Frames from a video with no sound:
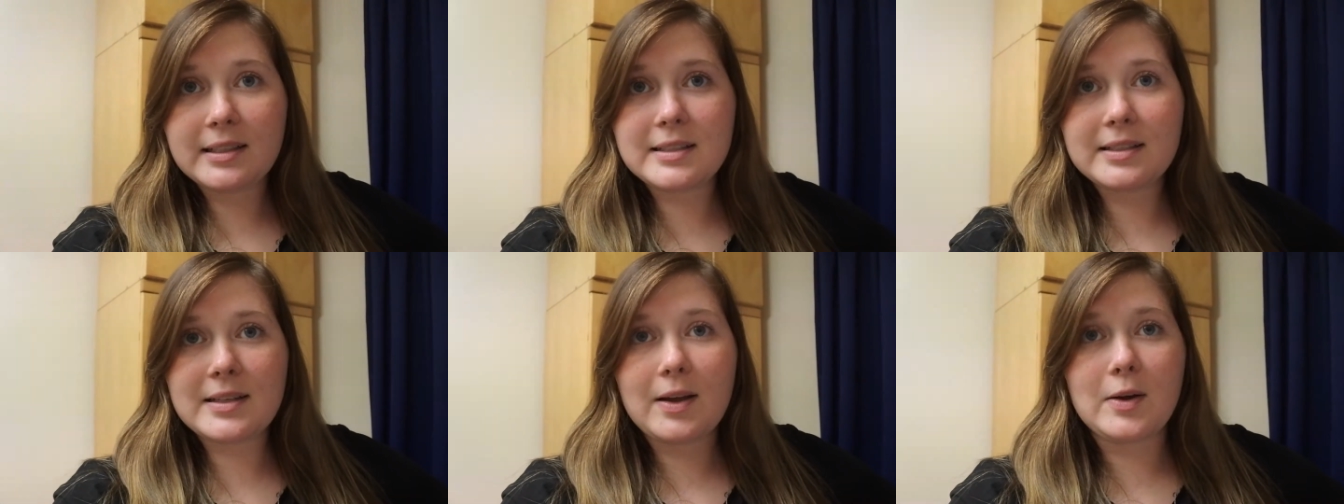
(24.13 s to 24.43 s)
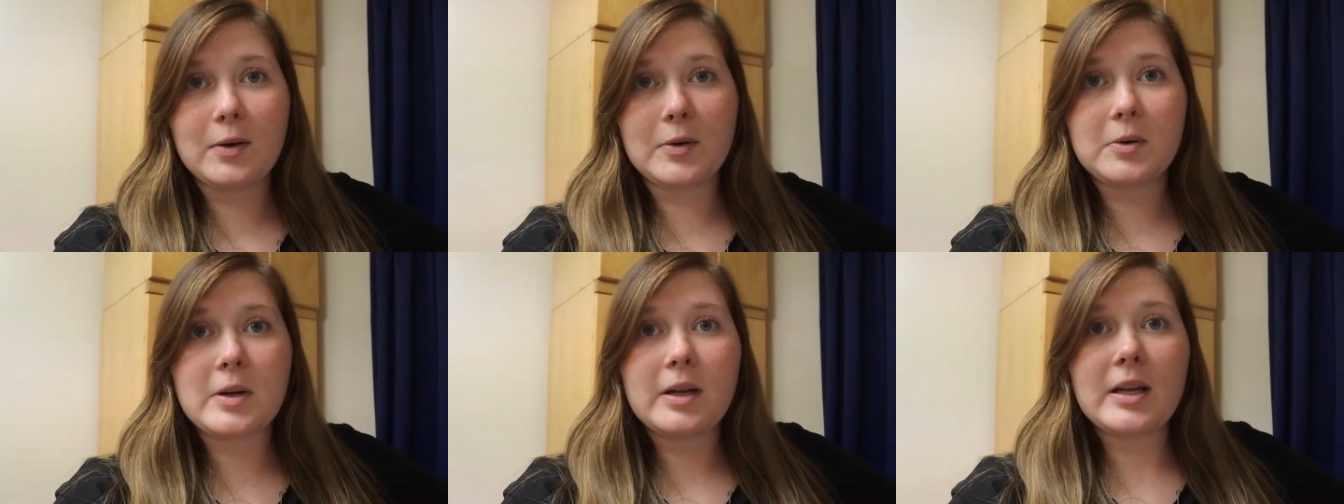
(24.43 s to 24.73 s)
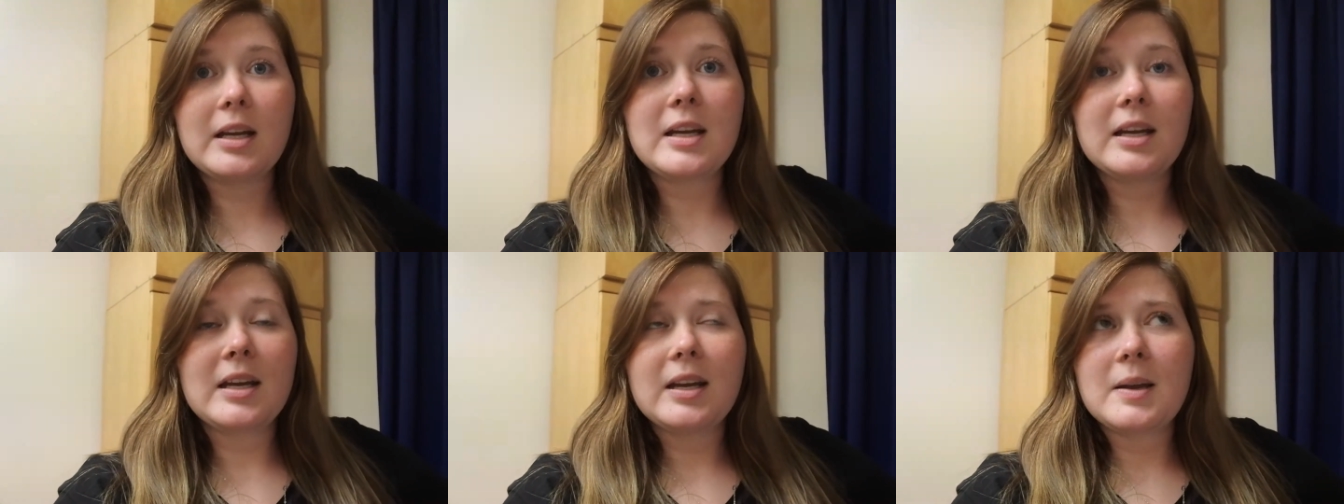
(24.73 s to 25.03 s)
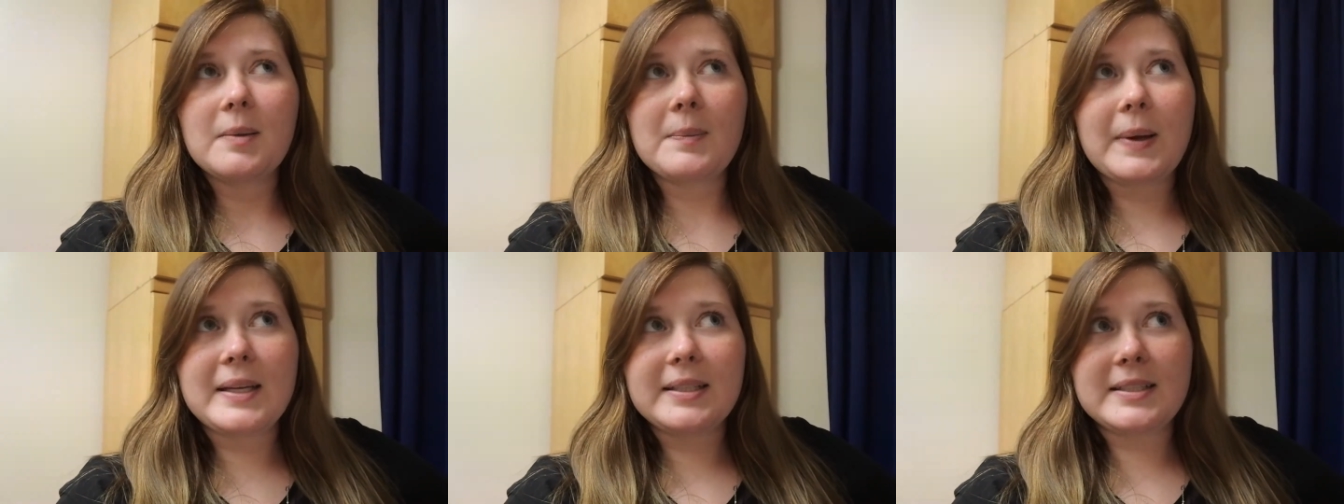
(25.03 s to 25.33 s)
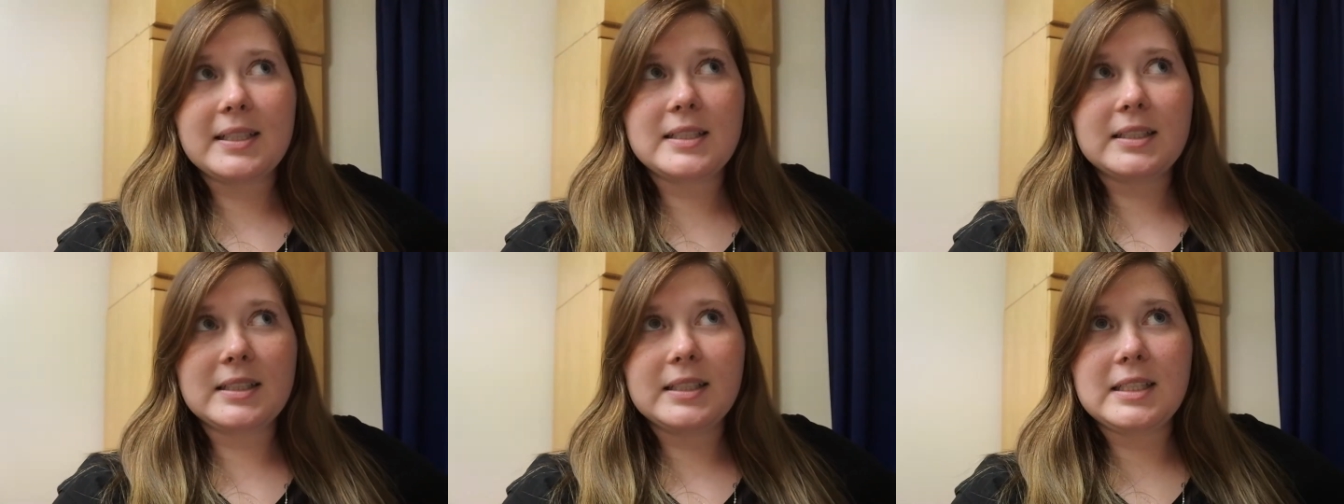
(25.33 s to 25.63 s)
So
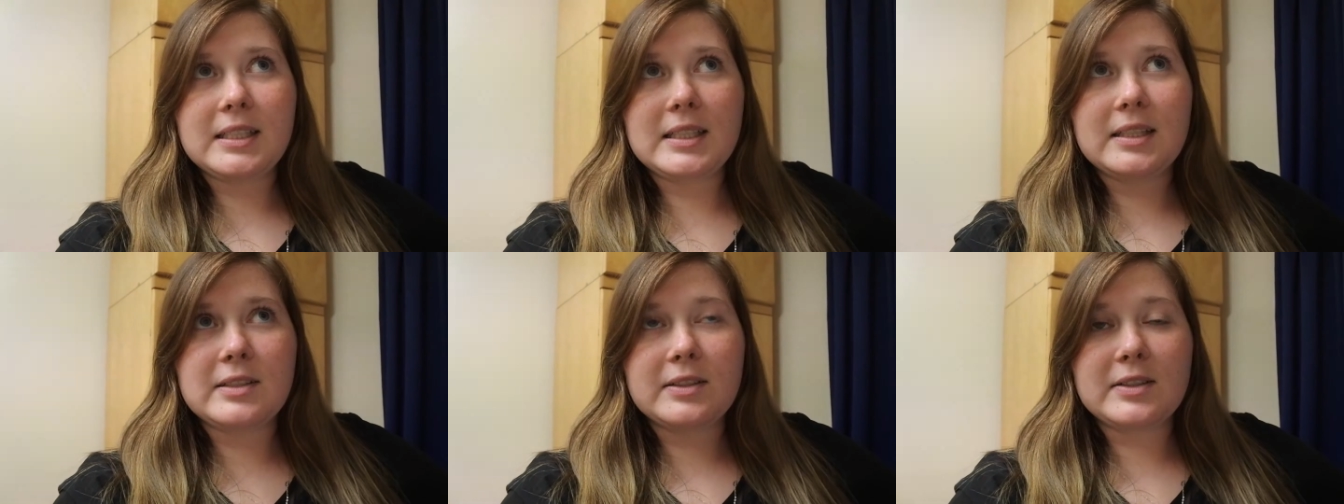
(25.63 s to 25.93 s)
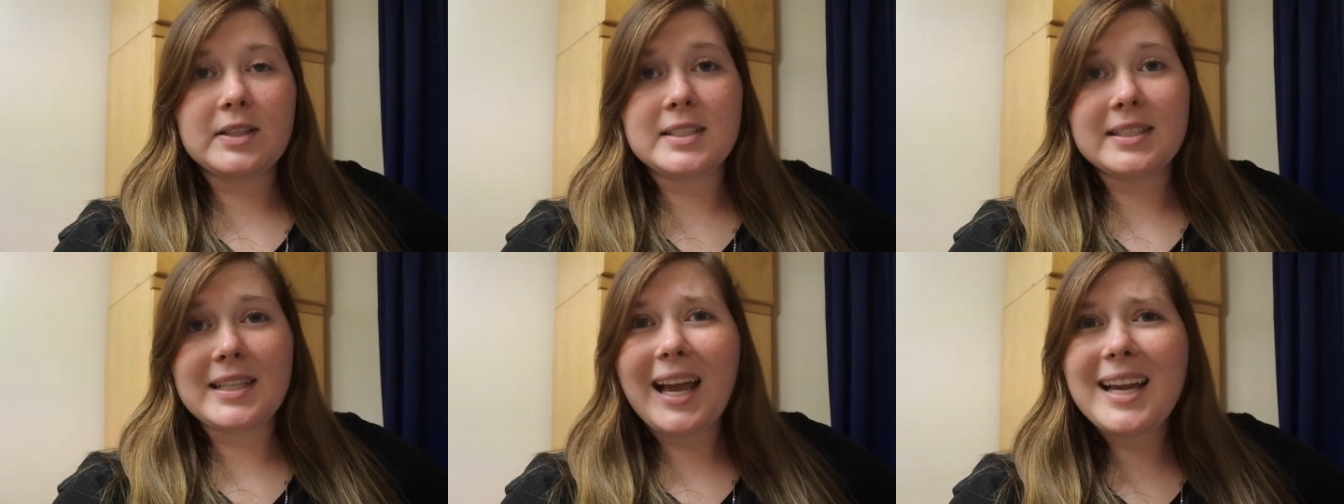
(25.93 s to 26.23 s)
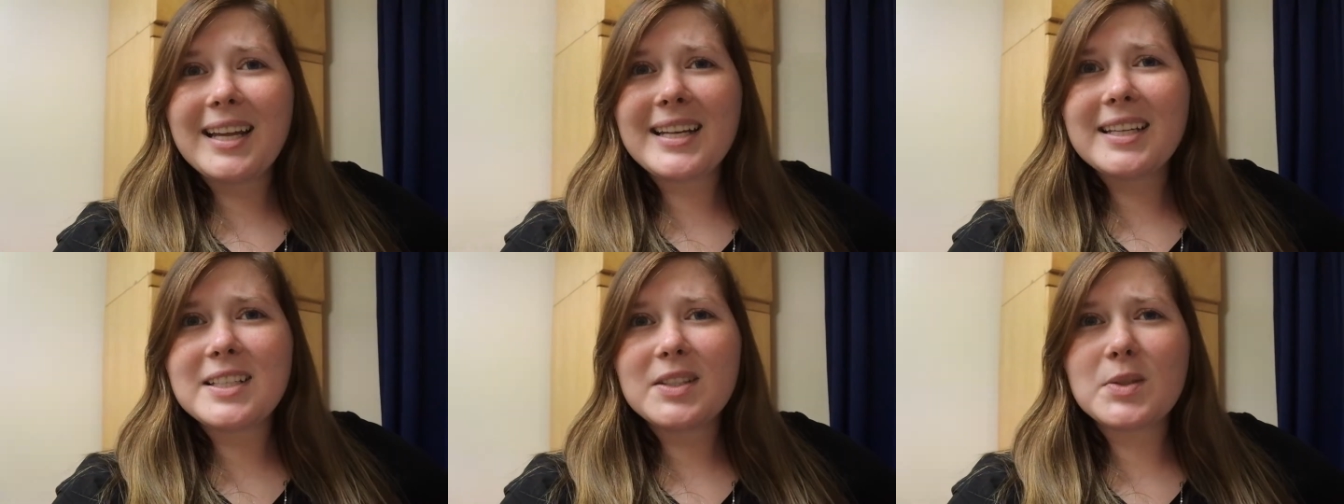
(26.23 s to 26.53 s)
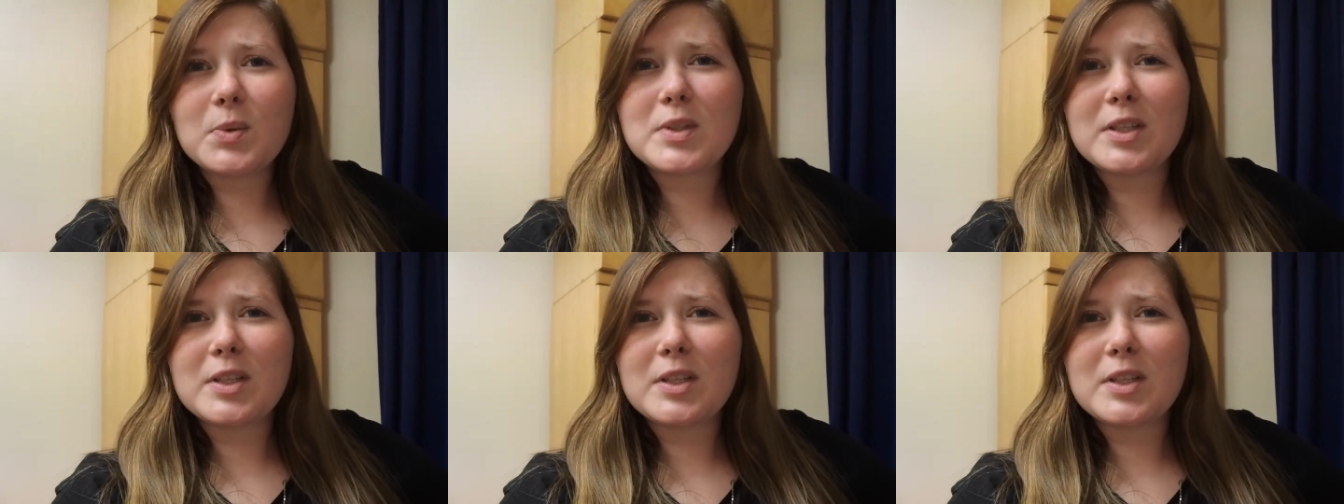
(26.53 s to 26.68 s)
basically there's societies,